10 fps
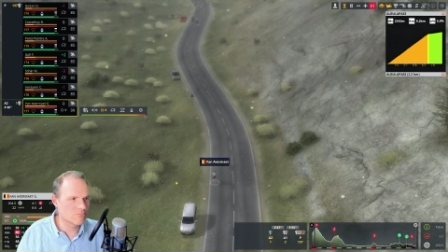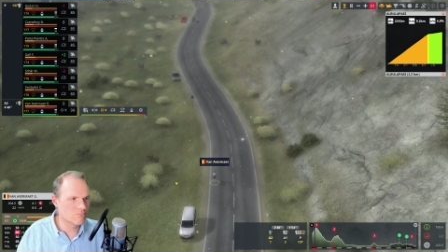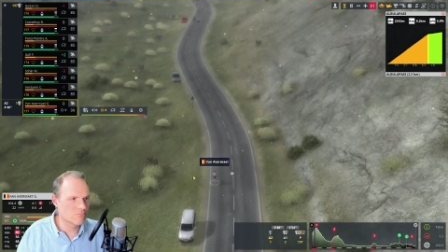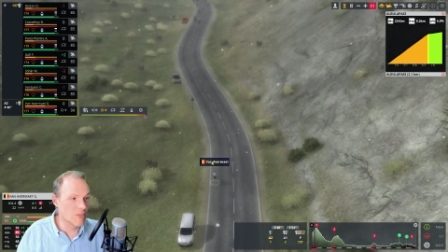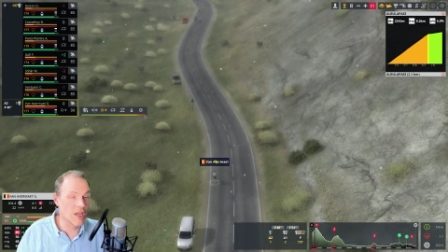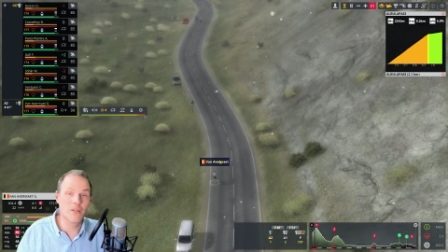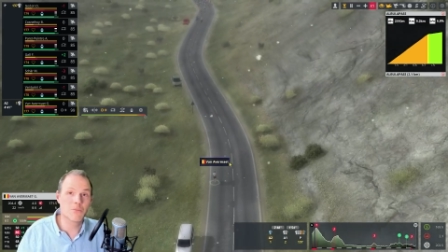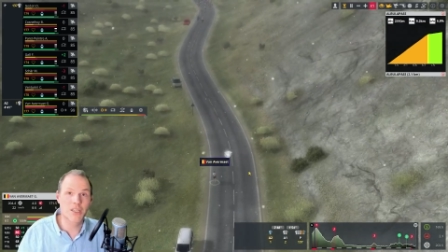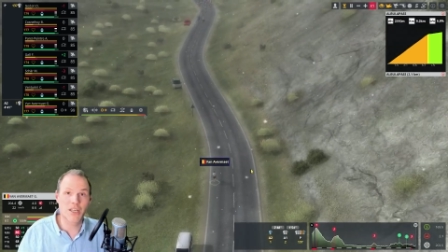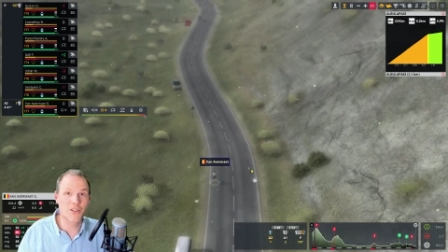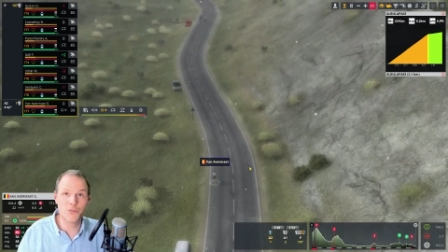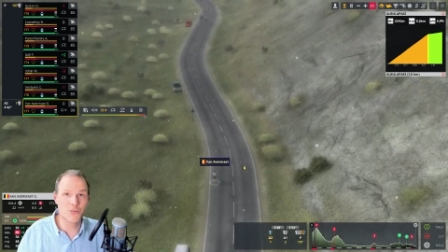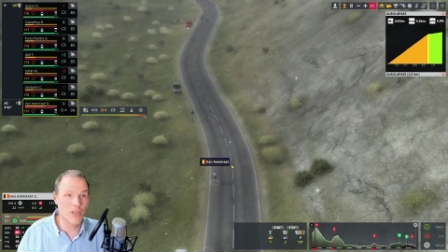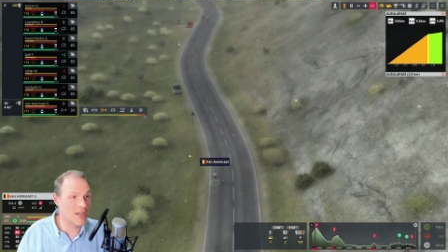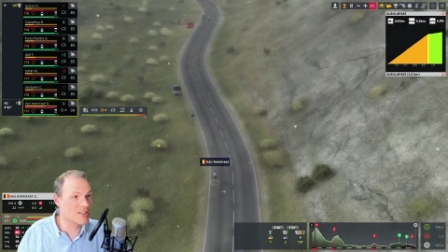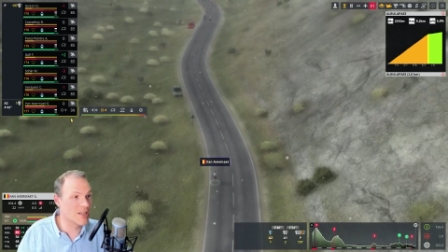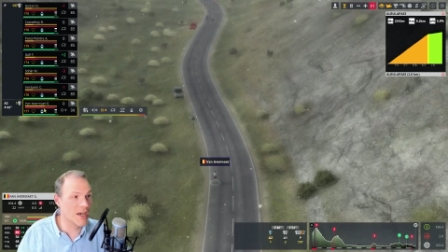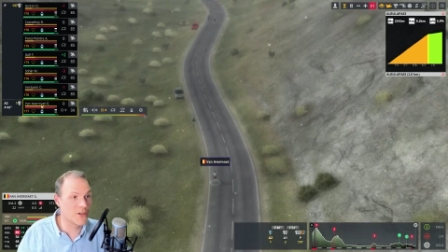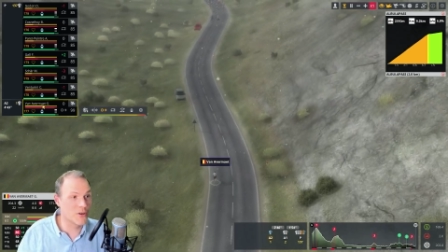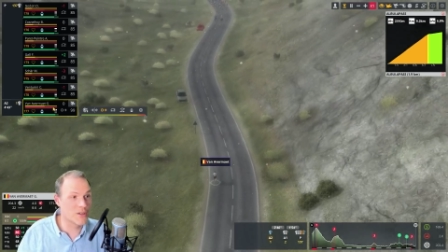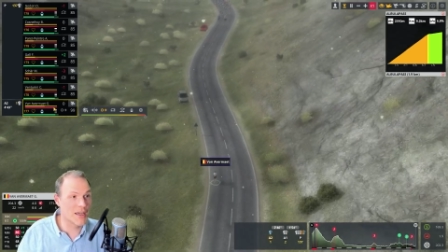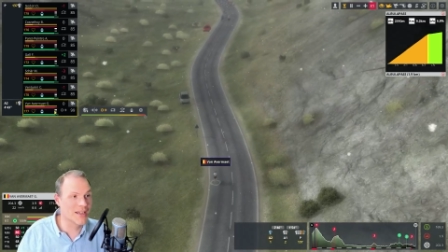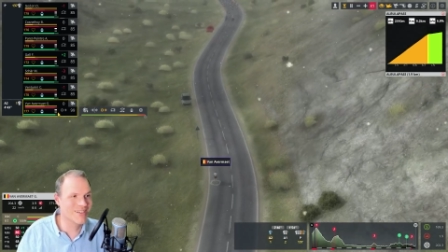Yeah, you can do 99 all day.